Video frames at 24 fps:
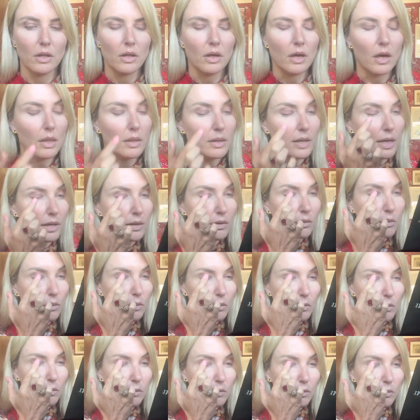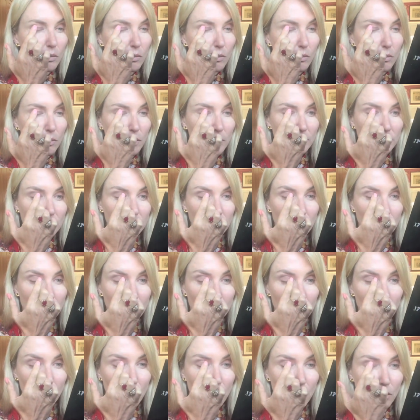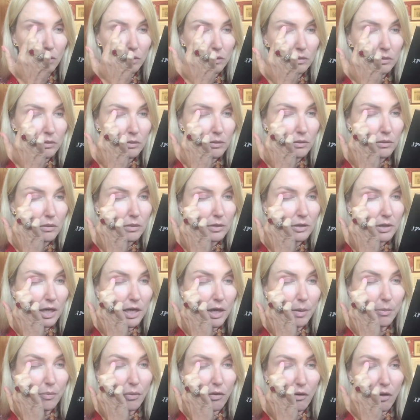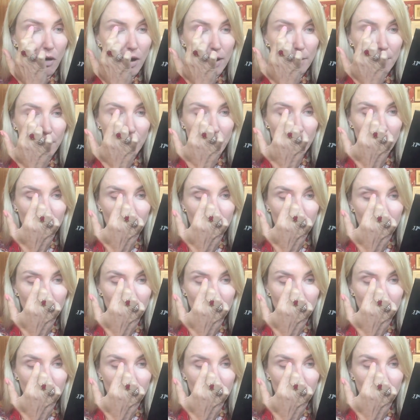And then once that's on, it's like a primer